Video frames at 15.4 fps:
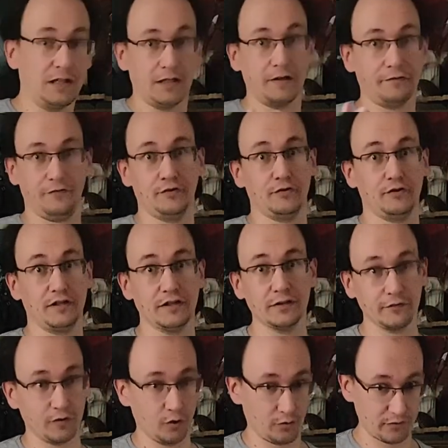If you did,
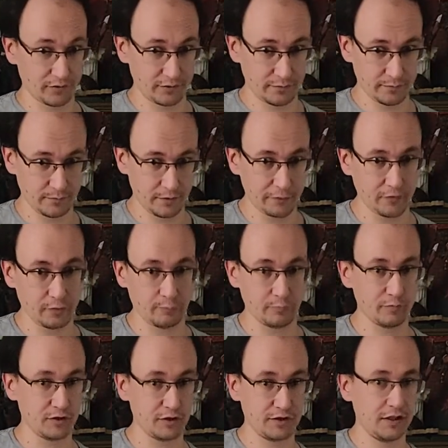of course. If you
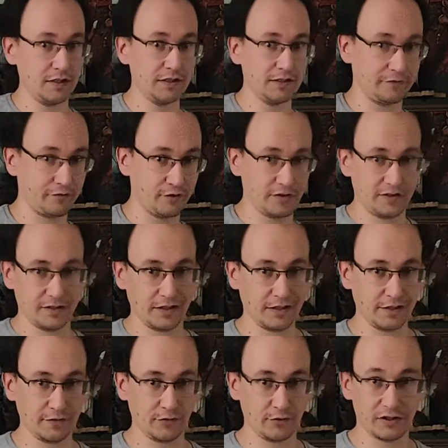succeeded first
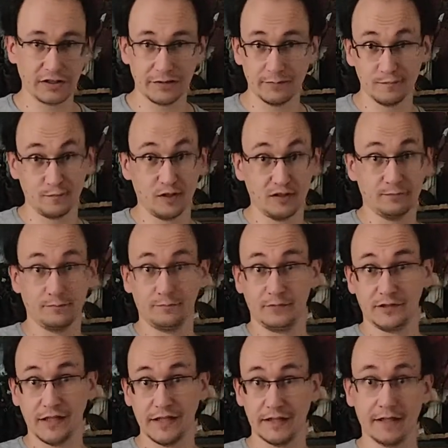try, well,
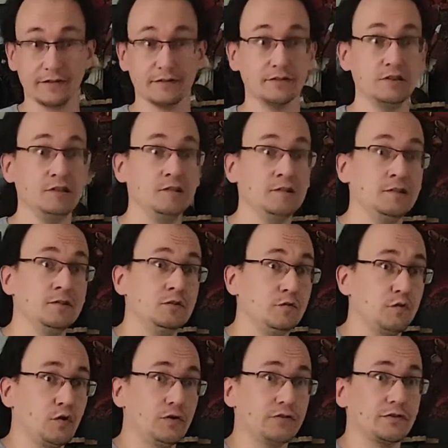say that, of
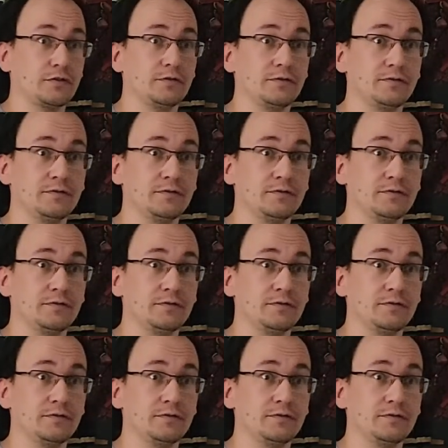course.